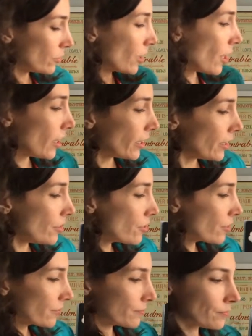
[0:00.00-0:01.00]
Knowledge.
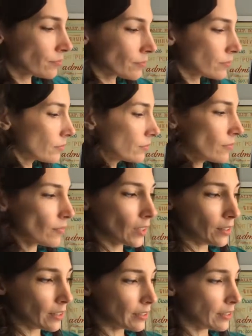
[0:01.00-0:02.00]

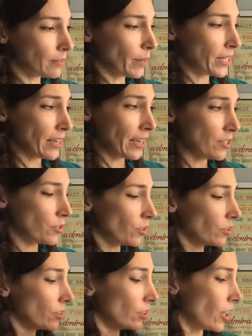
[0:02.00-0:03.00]
This is my
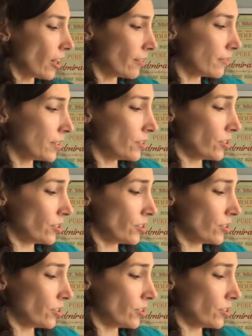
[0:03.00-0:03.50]
9-year-old loves